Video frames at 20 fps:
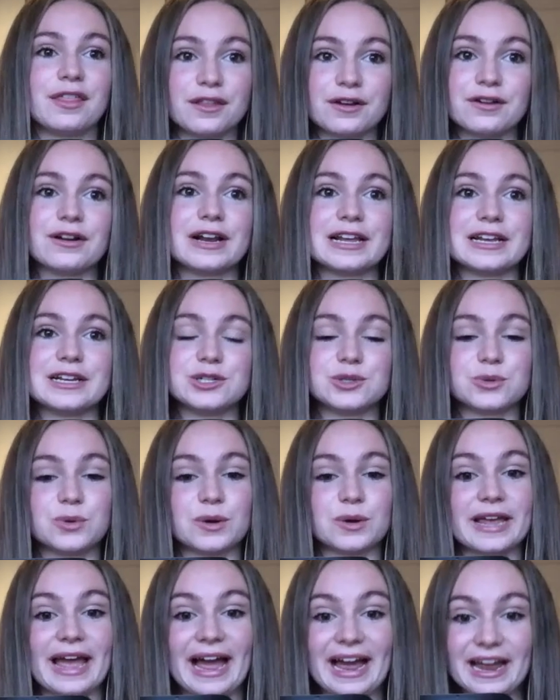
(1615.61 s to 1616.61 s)
thoroughly
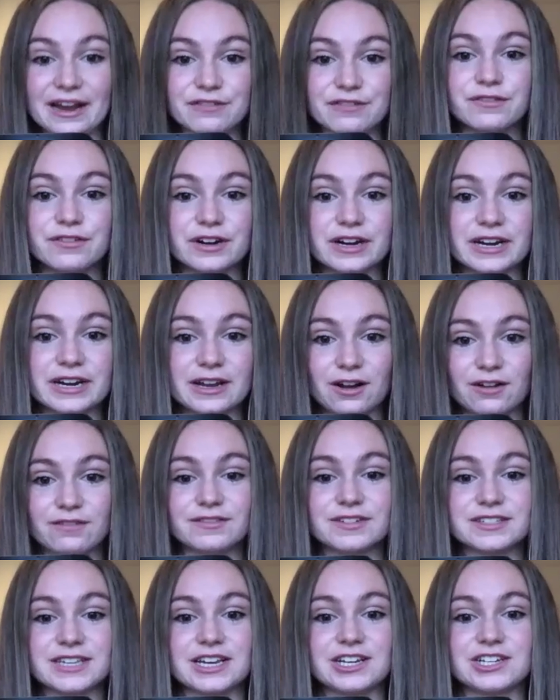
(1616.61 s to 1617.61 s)
enjoy every
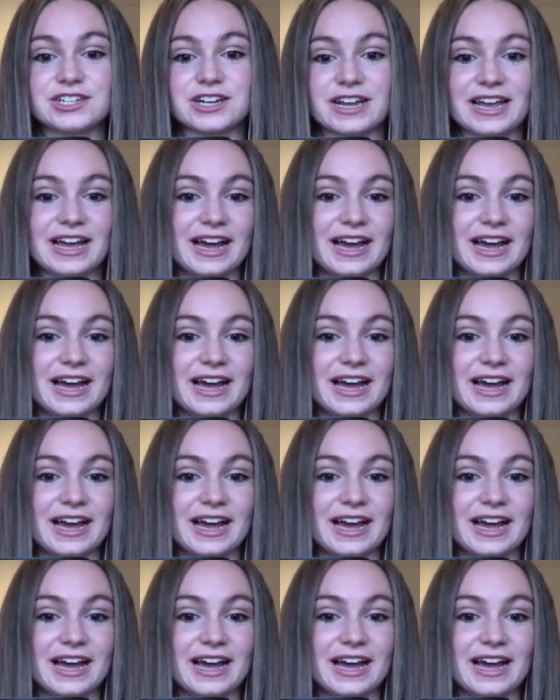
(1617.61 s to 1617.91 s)
conversation